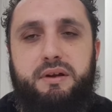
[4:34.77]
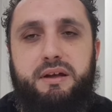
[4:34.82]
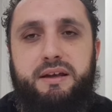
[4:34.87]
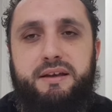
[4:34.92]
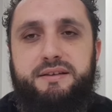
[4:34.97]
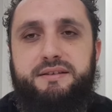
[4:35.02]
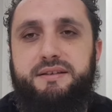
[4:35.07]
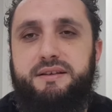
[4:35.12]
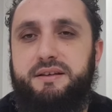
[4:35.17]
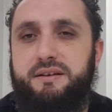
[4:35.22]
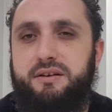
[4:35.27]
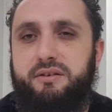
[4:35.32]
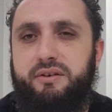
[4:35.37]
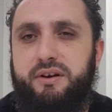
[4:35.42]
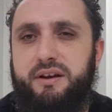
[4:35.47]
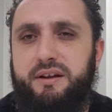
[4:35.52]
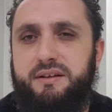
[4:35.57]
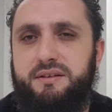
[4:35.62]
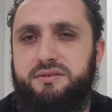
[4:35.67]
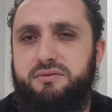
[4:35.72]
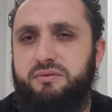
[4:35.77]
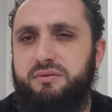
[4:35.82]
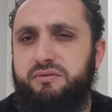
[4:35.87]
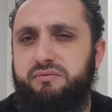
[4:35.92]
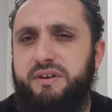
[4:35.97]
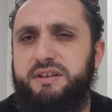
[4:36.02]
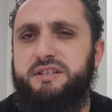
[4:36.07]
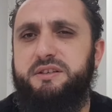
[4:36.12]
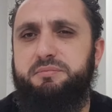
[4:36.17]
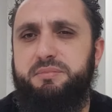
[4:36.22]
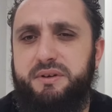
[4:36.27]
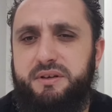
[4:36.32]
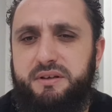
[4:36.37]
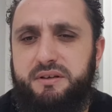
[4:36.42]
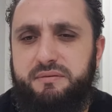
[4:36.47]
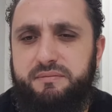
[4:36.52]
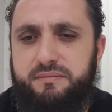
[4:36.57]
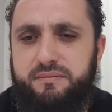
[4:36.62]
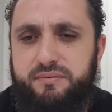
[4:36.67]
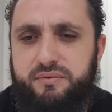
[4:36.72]
is the ingredients or the
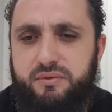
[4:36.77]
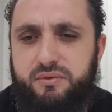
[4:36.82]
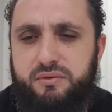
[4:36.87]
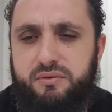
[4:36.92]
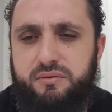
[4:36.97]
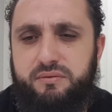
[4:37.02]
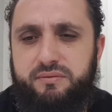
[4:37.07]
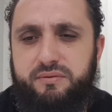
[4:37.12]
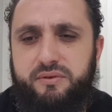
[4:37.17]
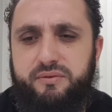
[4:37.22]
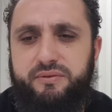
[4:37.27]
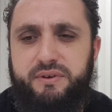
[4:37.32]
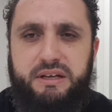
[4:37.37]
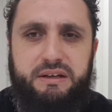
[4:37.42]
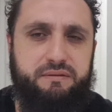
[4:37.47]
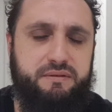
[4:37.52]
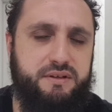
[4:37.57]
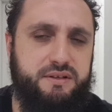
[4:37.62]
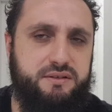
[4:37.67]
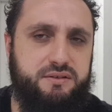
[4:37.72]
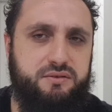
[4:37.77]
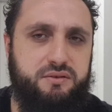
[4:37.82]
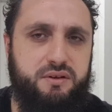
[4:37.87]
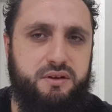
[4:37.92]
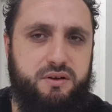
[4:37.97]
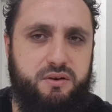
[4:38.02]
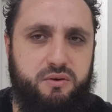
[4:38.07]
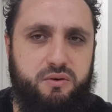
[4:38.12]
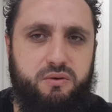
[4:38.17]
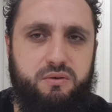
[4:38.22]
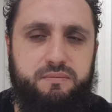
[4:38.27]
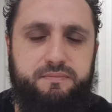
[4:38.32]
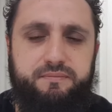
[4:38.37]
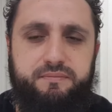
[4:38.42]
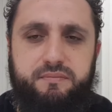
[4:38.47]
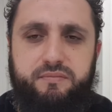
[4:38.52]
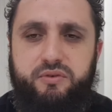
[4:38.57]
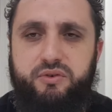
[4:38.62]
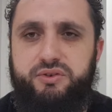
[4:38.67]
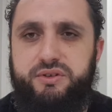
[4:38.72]
recipe for forgiveness to occur,
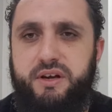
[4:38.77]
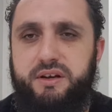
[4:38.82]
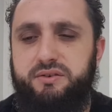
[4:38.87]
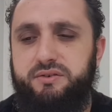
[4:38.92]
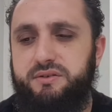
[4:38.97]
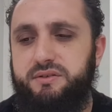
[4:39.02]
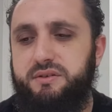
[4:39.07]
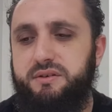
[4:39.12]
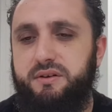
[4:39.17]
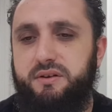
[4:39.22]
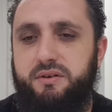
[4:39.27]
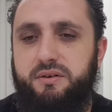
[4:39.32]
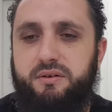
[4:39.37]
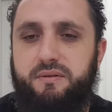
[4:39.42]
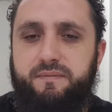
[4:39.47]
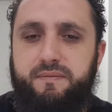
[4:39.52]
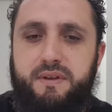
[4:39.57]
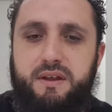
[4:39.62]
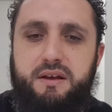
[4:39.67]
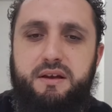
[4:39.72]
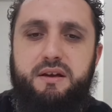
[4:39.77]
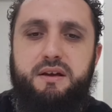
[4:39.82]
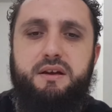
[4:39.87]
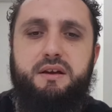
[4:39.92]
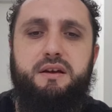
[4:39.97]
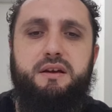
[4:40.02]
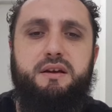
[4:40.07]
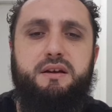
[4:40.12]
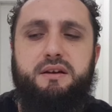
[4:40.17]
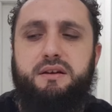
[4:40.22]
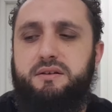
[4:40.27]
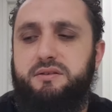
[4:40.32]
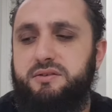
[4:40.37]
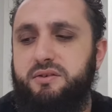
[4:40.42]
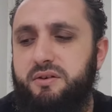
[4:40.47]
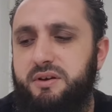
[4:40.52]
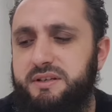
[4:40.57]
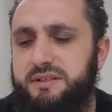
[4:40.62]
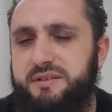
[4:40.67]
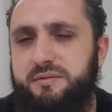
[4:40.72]
for changes to occur.
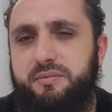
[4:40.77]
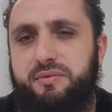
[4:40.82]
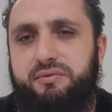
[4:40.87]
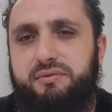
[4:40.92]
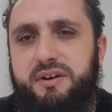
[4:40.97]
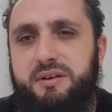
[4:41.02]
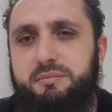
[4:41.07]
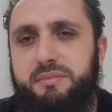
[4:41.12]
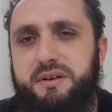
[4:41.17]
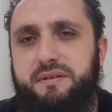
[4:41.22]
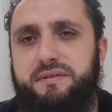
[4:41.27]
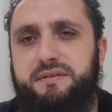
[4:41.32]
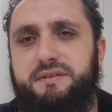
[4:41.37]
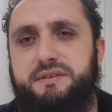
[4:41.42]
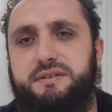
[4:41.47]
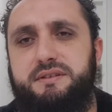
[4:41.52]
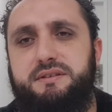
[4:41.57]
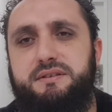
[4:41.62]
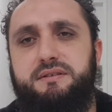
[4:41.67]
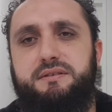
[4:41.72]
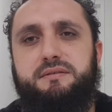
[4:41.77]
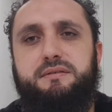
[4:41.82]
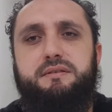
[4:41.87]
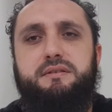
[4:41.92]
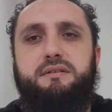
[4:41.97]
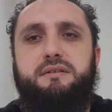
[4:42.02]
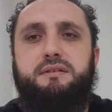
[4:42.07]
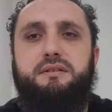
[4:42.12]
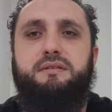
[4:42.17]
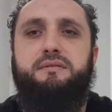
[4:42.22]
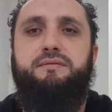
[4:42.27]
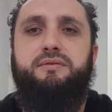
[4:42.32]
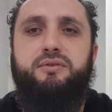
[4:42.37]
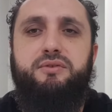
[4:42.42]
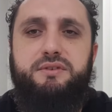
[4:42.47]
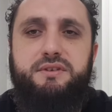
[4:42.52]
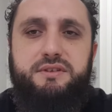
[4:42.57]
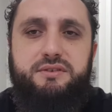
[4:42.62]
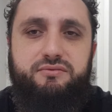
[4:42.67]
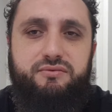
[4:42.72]
So here's some 3 myths
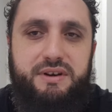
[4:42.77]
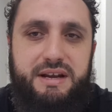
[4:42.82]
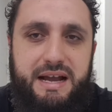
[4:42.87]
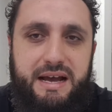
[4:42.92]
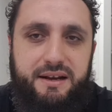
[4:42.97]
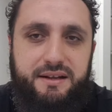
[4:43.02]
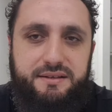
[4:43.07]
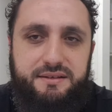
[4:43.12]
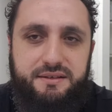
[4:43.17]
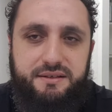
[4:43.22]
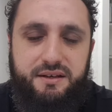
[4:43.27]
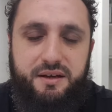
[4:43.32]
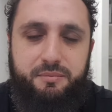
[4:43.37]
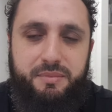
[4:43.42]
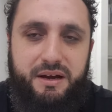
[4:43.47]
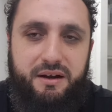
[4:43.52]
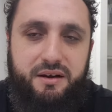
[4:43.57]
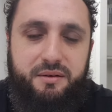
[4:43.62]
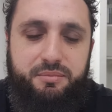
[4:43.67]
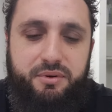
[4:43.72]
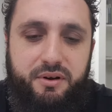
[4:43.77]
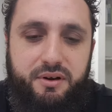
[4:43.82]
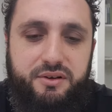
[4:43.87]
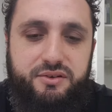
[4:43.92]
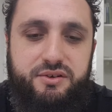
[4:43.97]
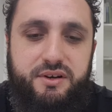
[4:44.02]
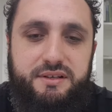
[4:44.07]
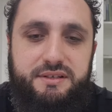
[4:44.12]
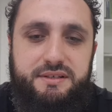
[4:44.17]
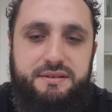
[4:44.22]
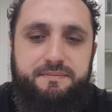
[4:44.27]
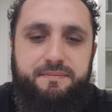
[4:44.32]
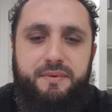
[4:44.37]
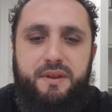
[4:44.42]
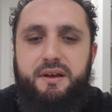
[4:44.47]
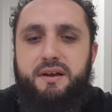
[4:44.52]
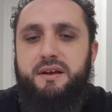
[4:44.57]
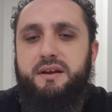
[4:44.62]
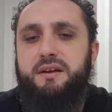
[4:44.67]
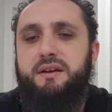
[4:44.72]
versus reality about apologizing.
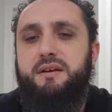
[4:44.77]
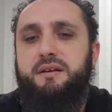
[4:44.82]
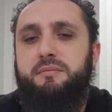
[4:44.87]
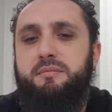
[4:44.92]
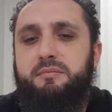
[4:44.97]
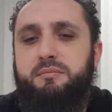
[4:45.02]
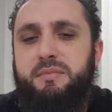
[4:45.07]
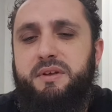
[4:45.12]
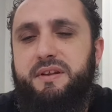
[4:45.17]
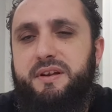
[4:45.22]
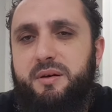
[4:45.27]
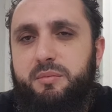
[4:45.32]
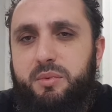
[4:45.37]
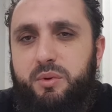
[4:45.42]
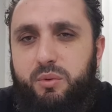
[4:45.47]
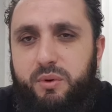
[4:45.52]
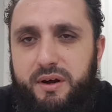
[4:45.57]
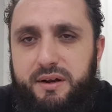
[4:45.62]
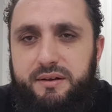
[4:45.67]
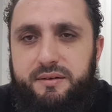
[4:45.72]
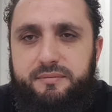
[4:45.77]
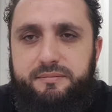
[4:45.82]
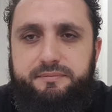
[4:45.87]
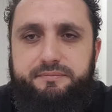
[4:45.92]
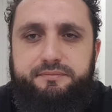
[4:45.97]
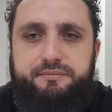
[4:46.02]
Myth number 1,